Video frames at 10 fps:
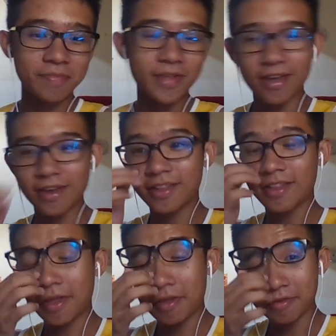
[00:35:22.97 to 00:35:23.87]

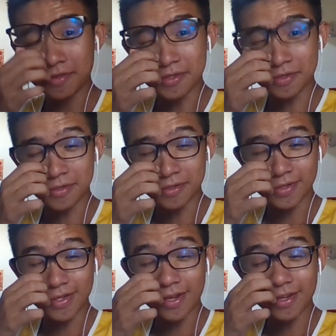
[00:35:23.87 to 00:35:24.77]
Thank you to
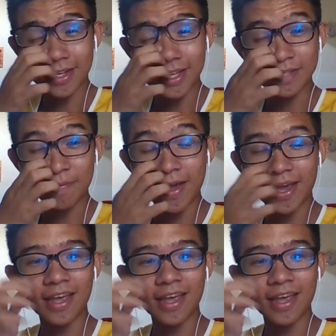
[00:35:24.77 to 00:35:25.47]
Spec